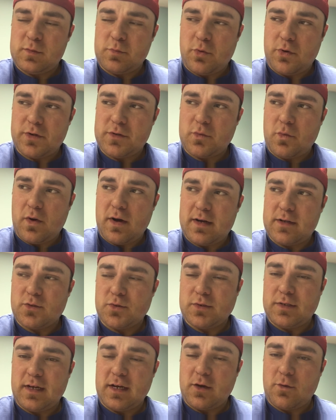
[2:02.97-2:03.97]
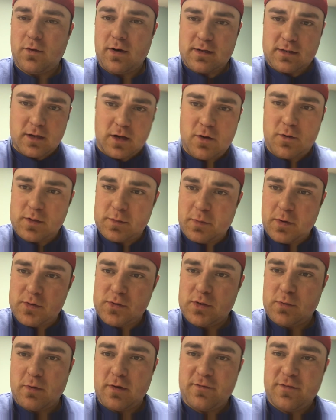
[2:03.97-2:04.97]
sports wise or tech wise, I always
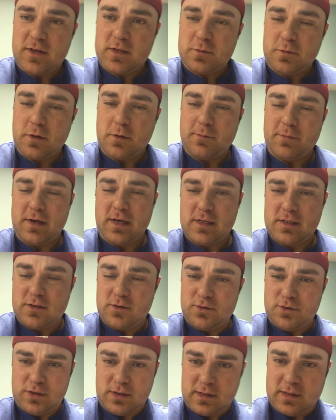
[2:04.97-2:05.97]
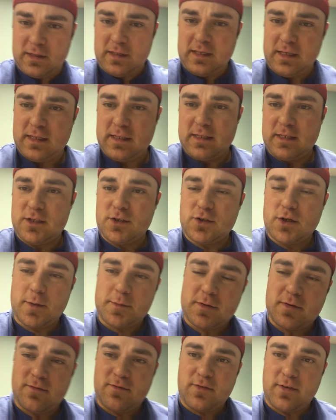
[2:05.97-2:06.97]
post to my Facebook page. So check the link in the
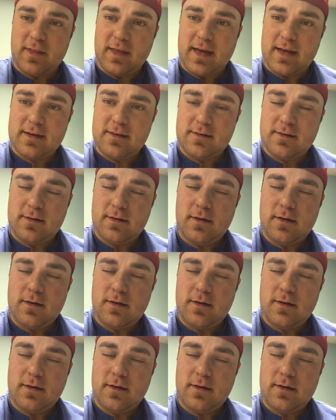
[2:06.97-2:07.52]
description for that.